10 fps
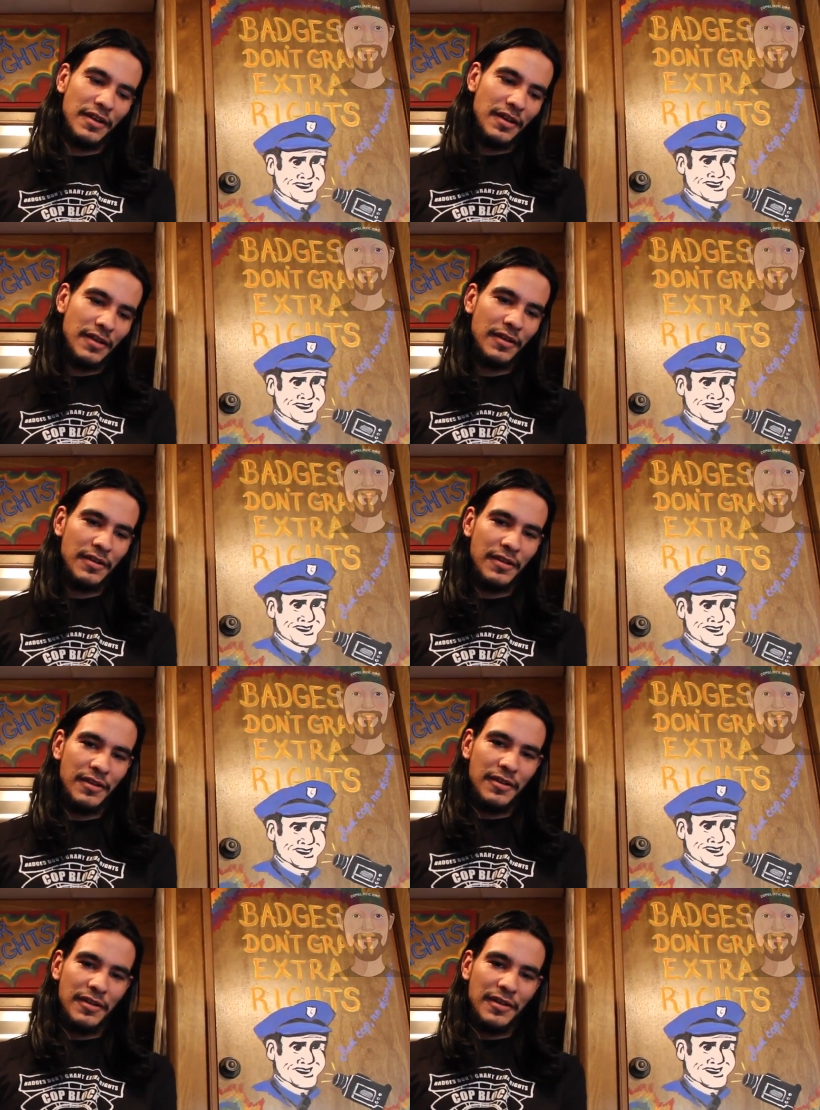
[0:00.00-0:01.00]
Speaker 1: uh,
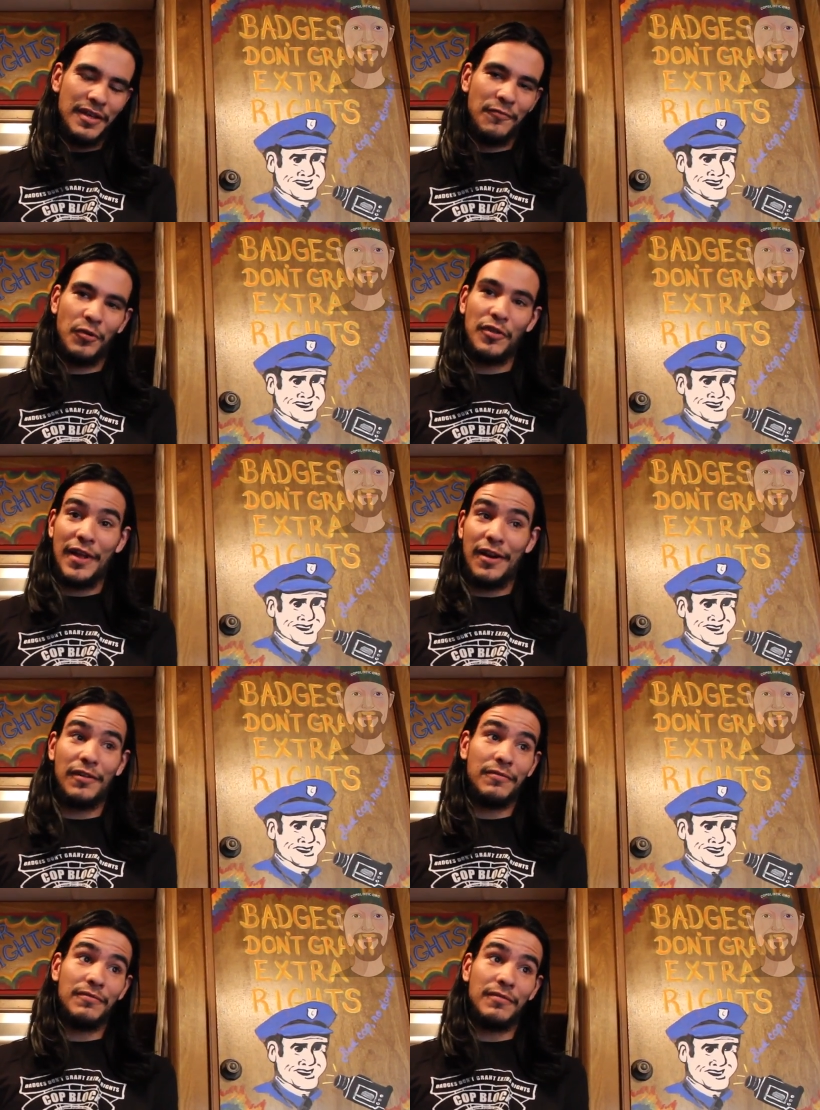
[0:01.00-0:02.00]
if we're
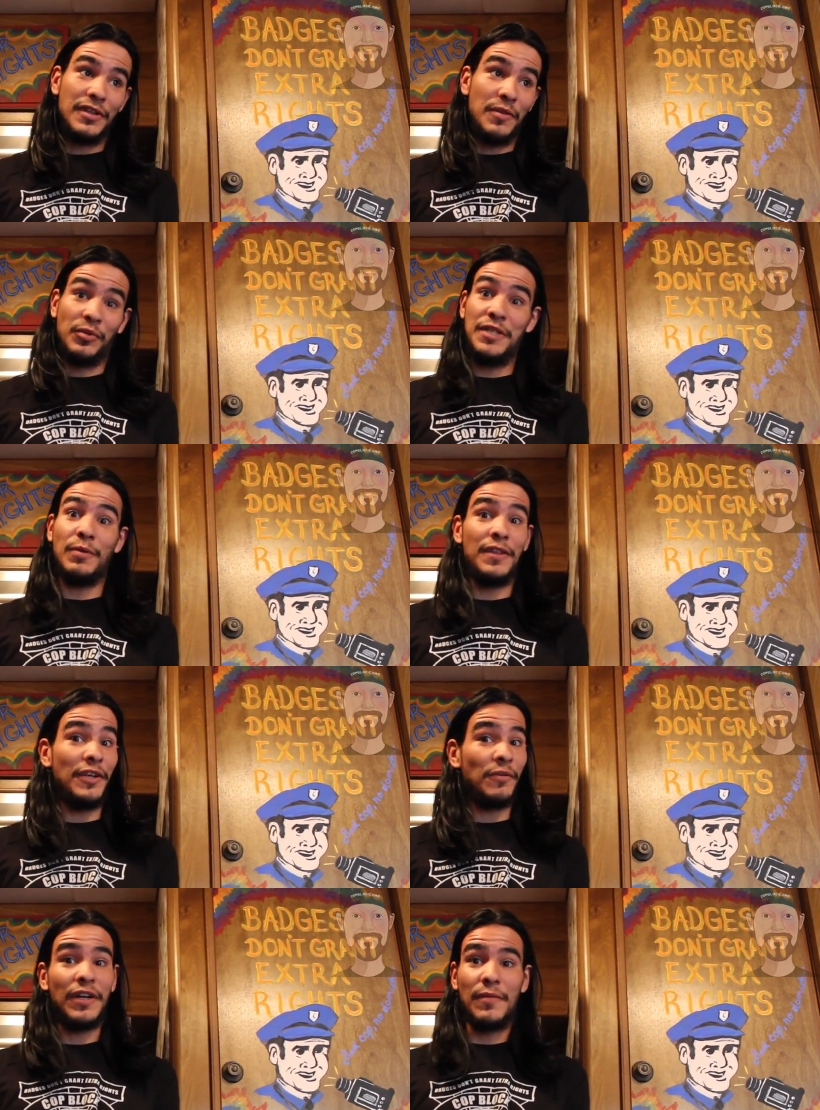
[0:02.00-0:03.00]
there. And the police probably
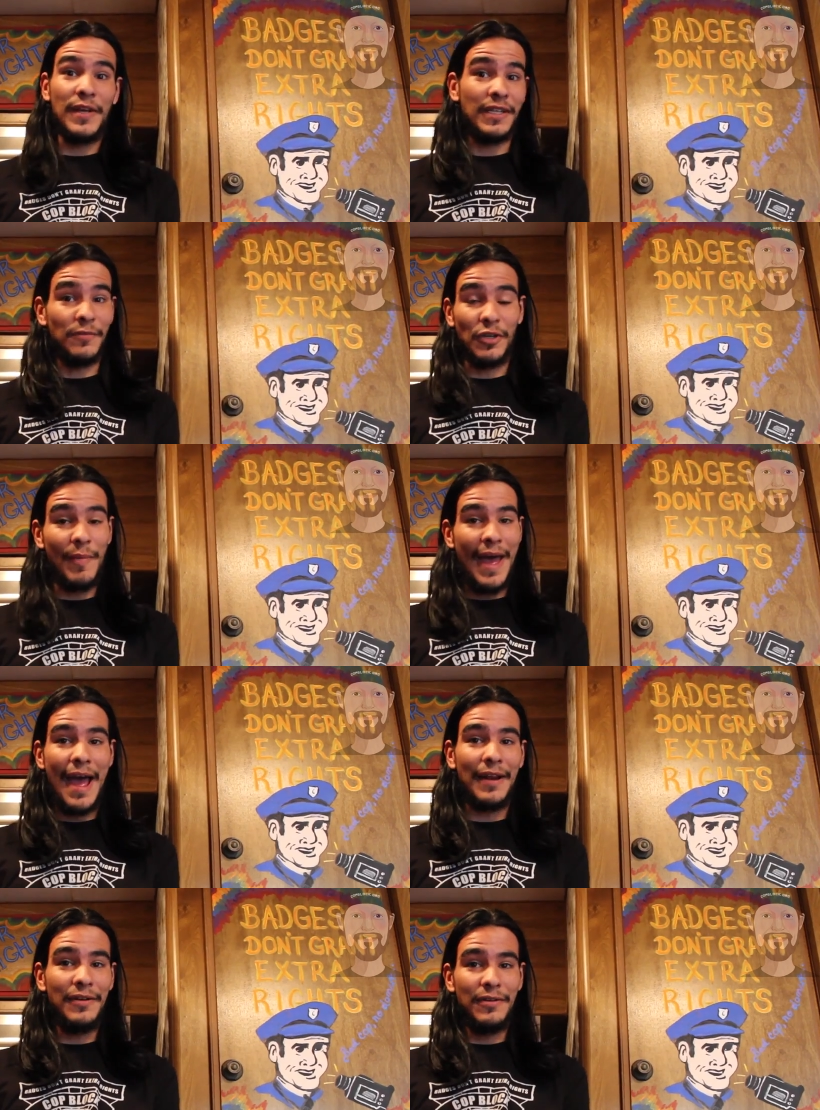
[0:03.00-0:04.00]
think we're there to make them look
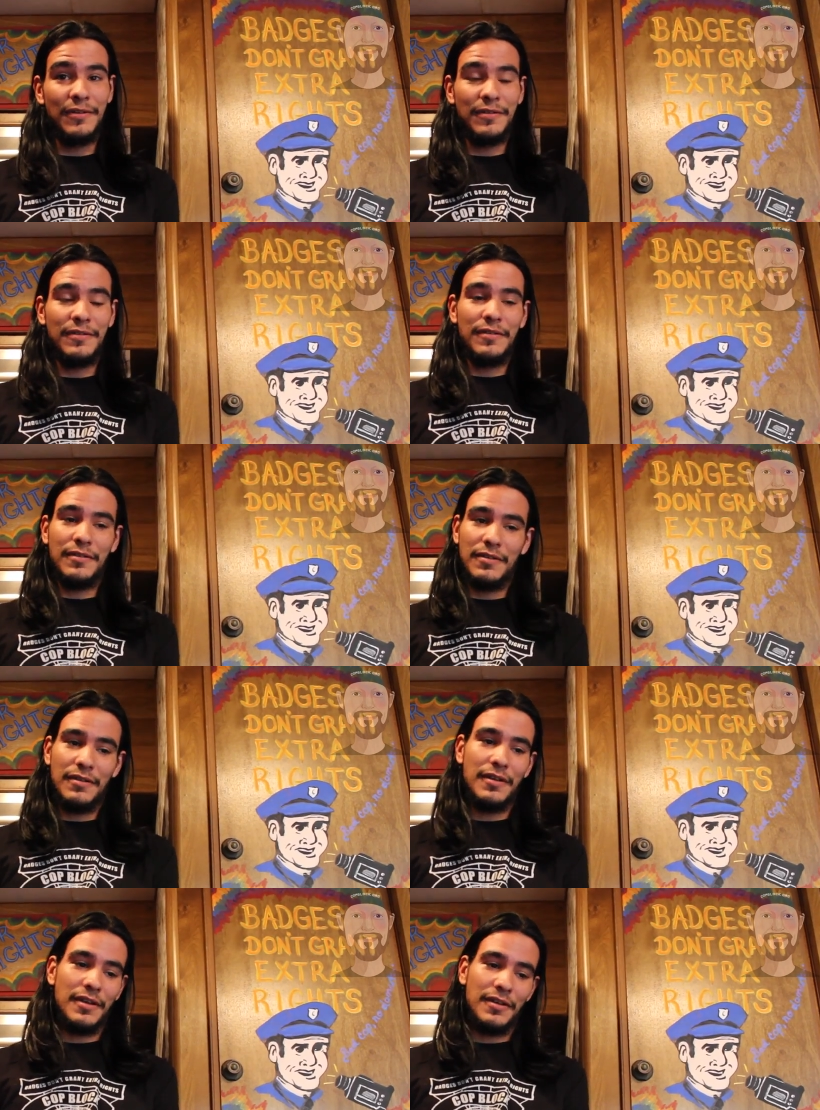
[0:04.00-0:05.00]
bad
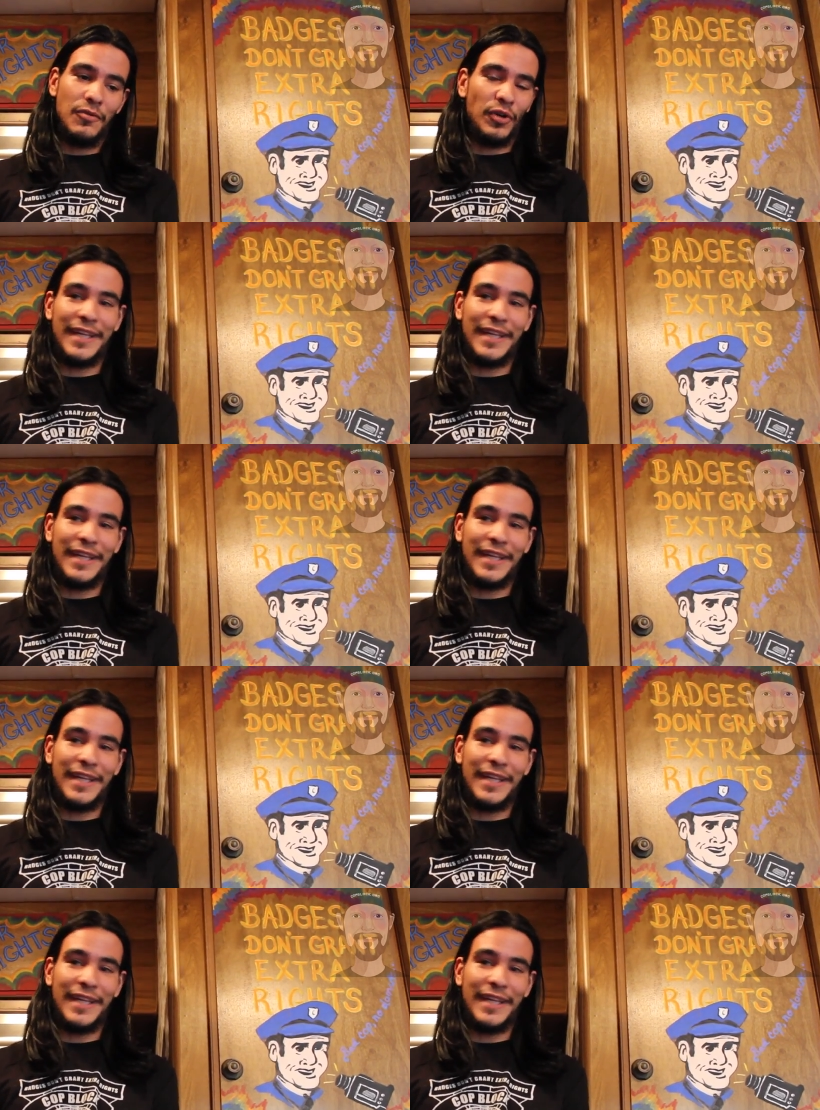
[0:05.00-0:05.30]
and or